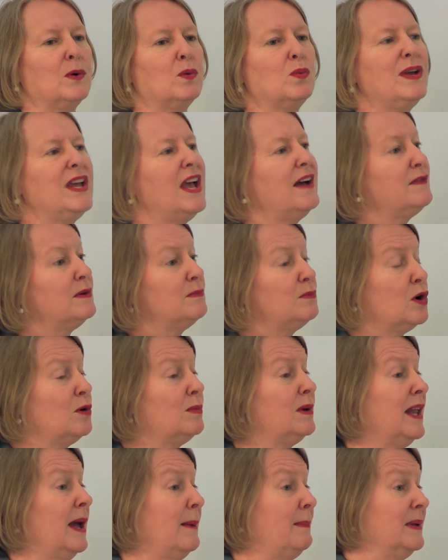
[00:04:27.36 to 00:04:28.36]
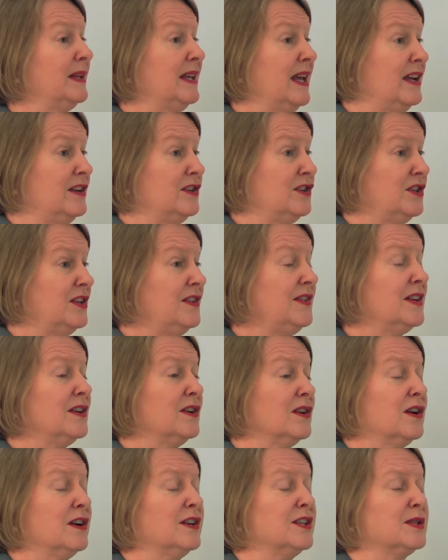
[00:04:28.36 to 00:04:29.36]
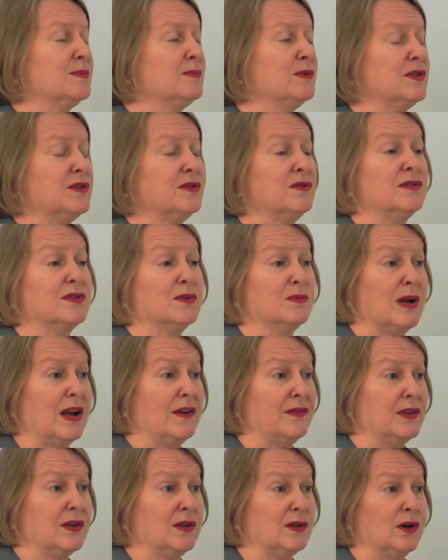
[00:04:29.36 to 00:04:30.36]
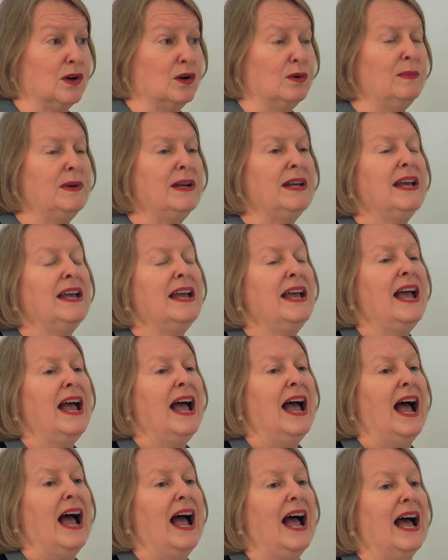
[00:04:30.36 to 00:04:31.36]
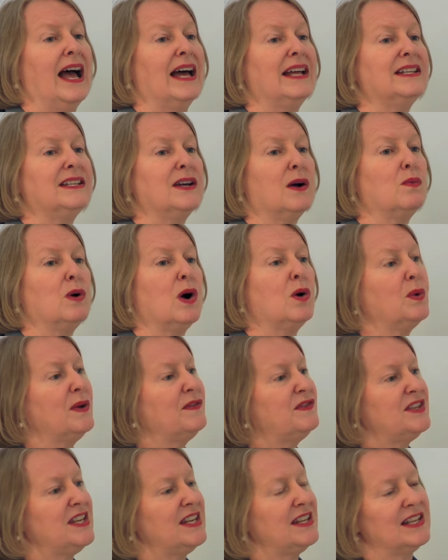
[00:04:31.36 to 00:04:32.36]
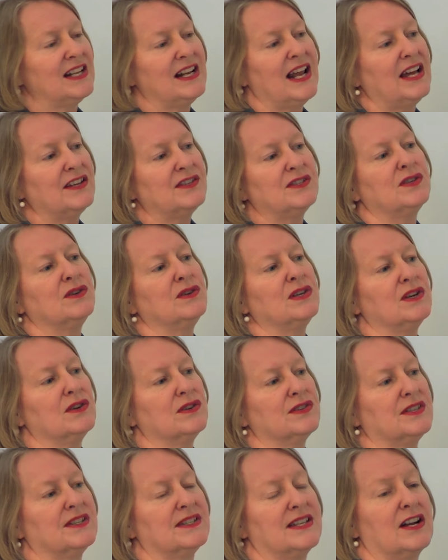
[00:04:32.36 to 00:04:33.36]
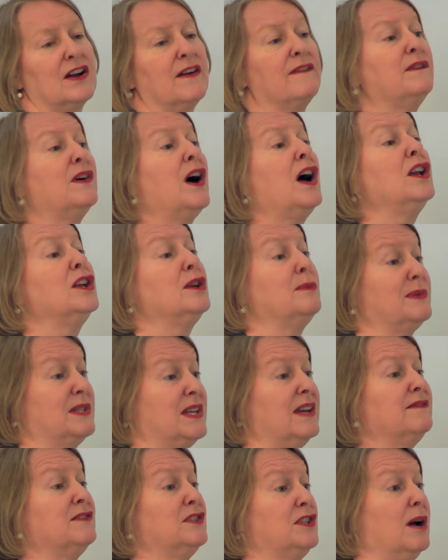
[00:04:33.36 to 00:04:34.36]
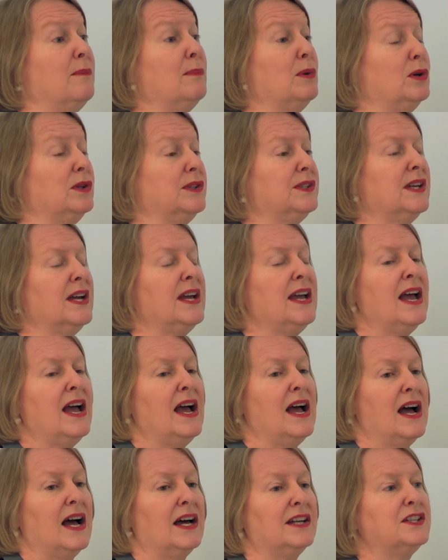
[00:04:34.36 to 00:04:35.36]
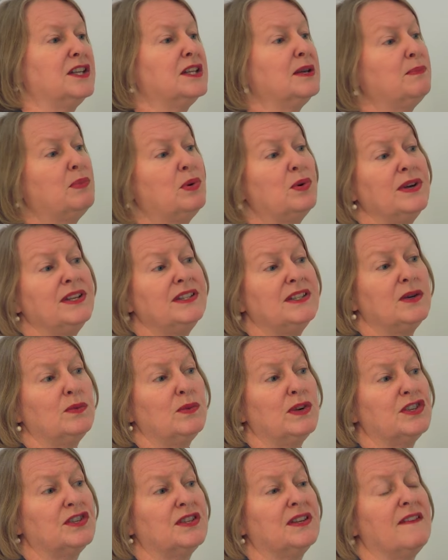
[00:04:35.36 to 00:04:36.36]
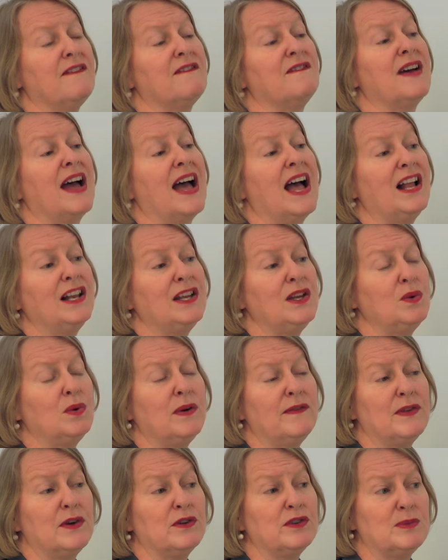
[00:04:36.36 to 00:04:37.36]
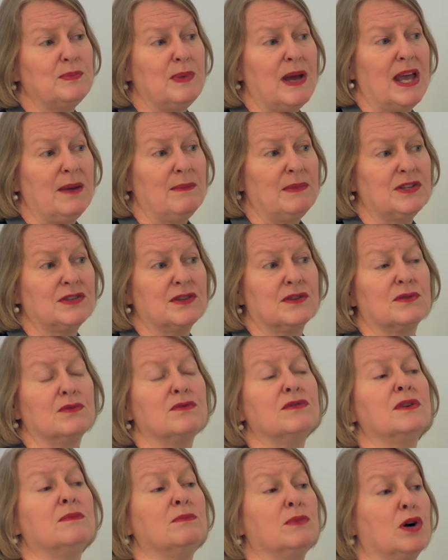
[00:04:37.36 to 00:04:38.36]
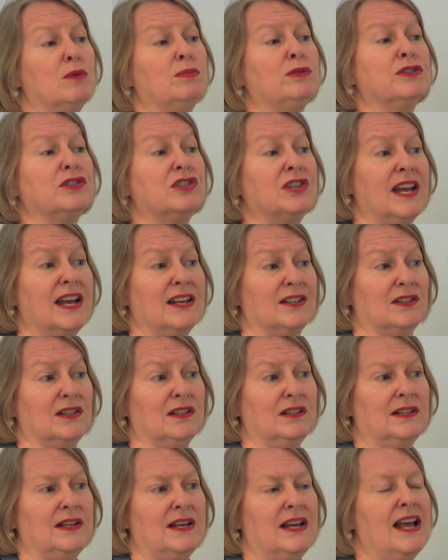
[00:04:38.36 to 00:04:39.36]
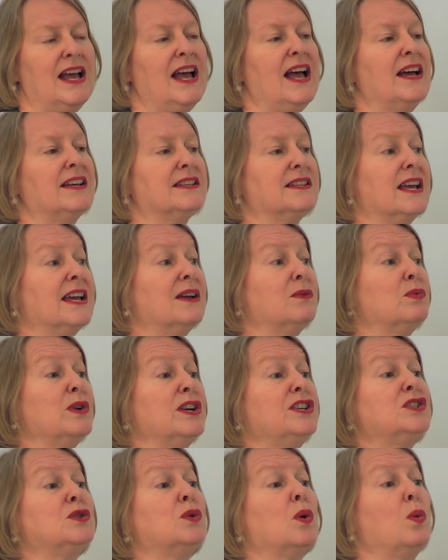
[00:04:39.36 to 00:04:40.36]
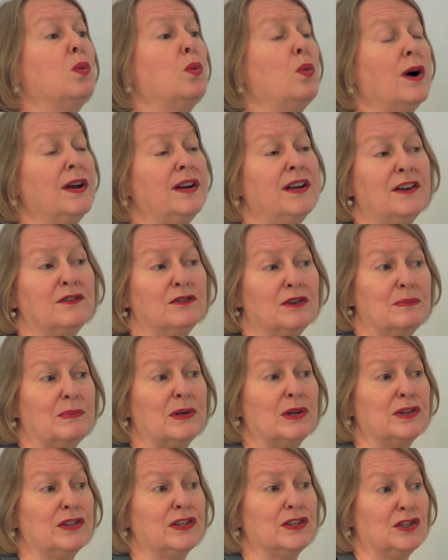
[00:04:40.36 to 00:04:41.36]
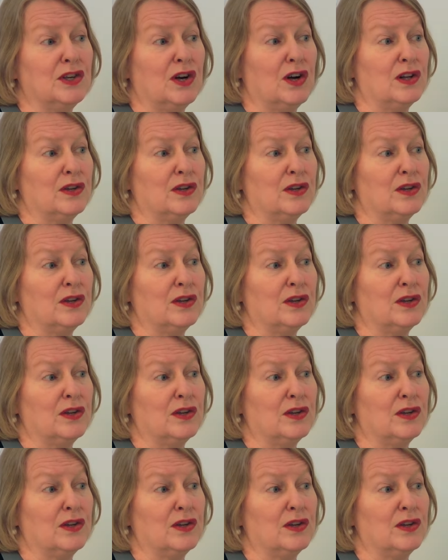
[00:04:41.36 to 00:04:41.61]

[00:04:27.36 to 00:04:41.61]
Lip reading: We have a mobile application that our customers use around the globe. And what we've seen in the last 2 years is that our volumes have doubled to the point in which the value of those payments through the mobile channel has reached $100 billion.